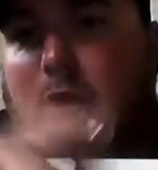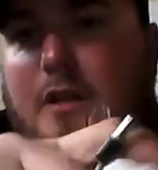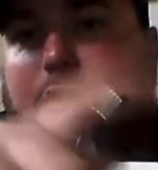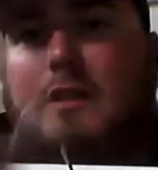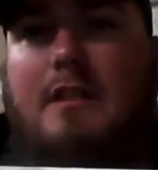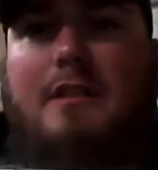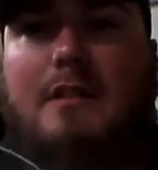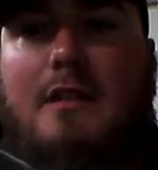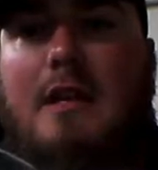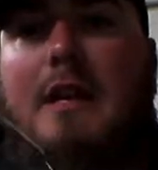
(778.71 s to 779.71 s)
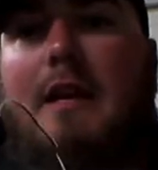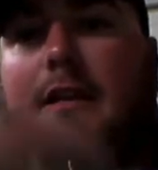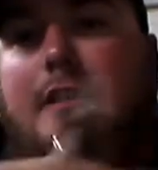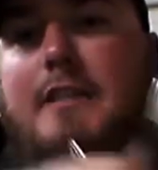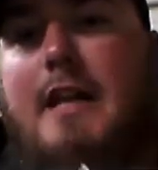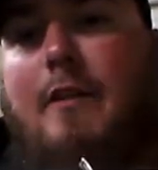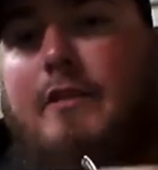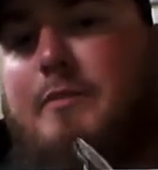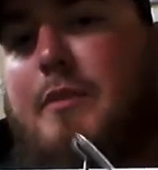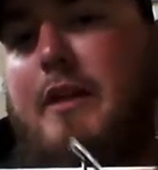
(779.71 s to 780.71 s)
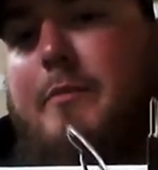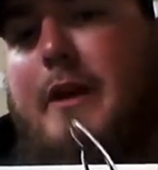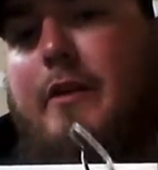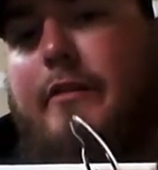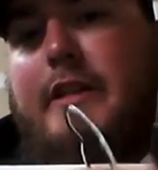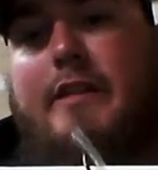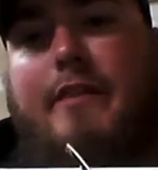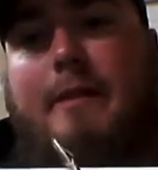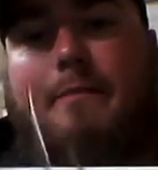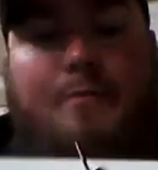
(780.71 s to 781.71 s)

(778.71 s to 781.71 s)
So this is how we supply the power to the TV.